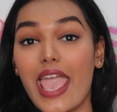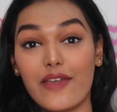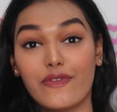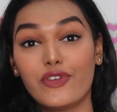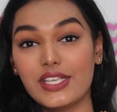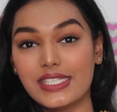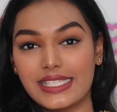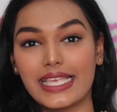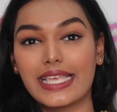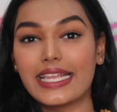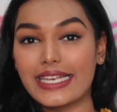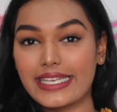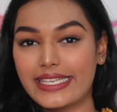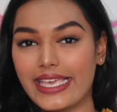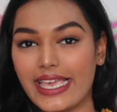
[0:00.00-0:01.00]
every
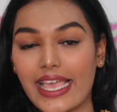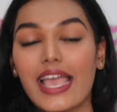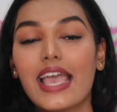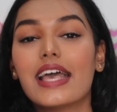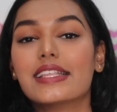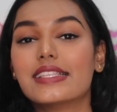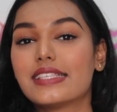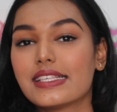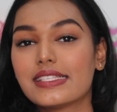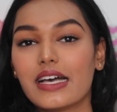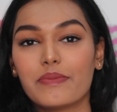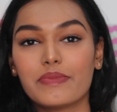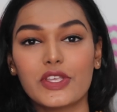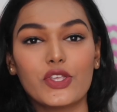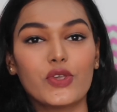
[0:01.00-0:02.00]
single day. This is
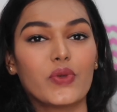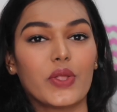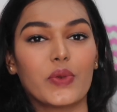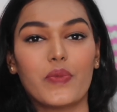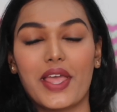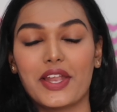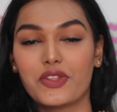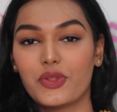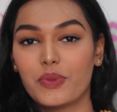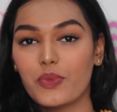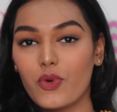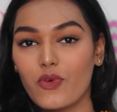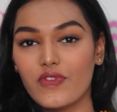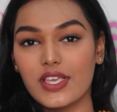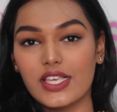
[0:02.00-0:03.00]
something you can wear to the
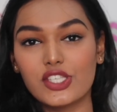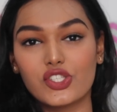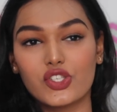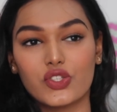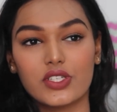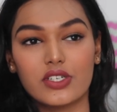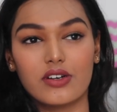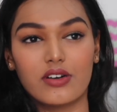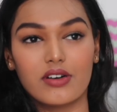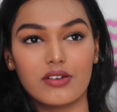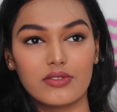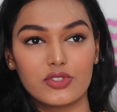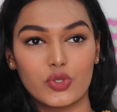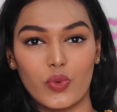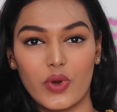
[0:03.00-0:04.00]
movies,
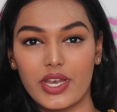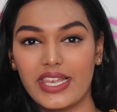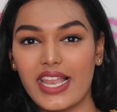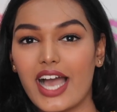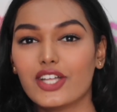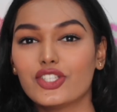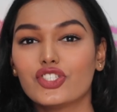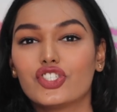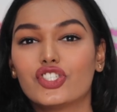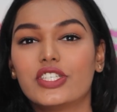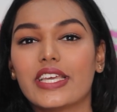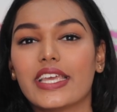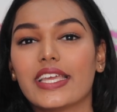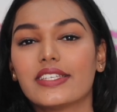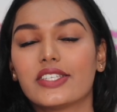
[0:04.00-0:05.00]
to a lunch
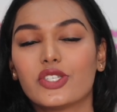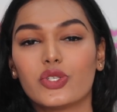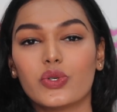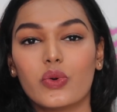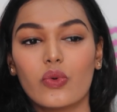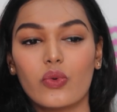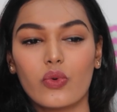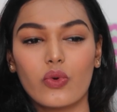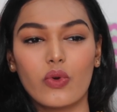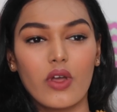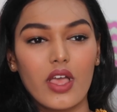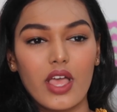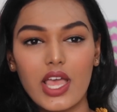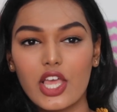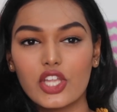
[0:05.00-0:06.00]
date,
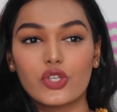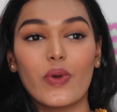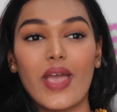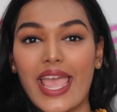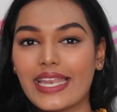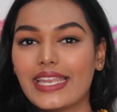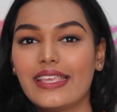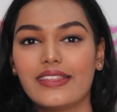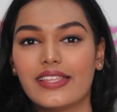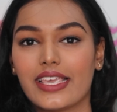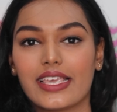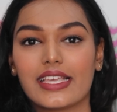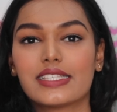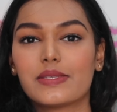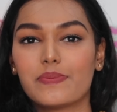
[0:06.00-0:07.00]
to
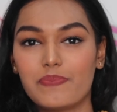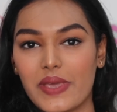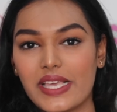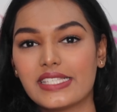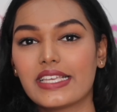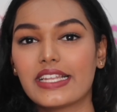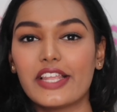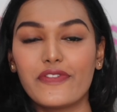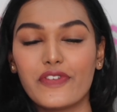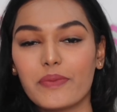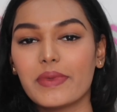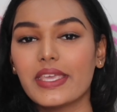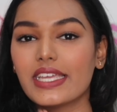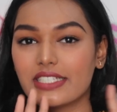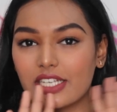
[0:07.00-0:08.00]
anything. It's basically, for
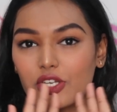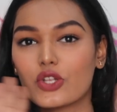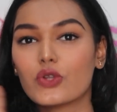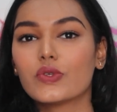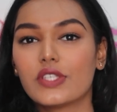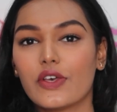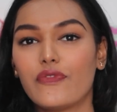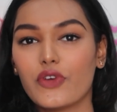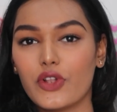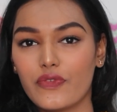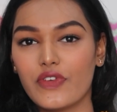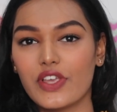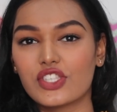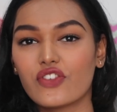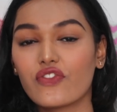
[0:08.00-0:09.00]
me, it includes a full
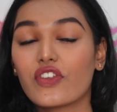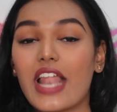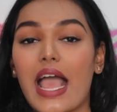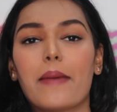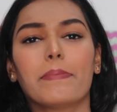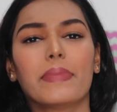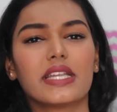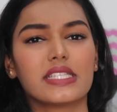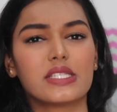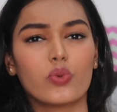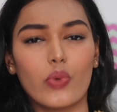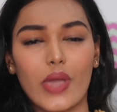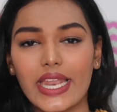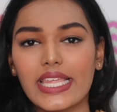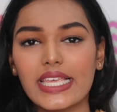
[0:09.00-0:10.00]
face of glam, but it's
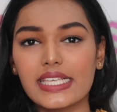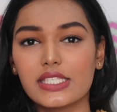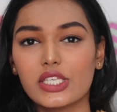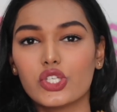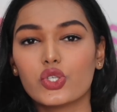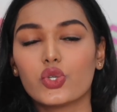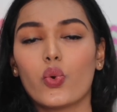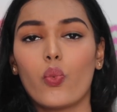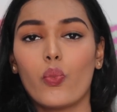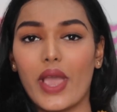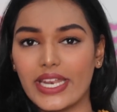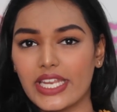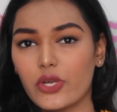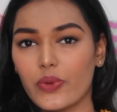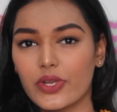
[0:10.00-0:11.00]
very easy to do,
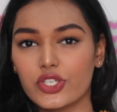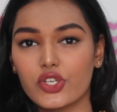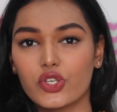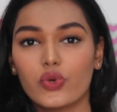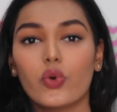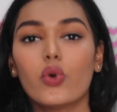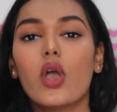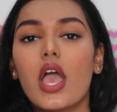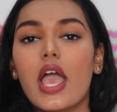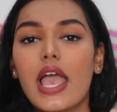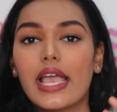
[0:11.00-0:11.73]
very quick to do,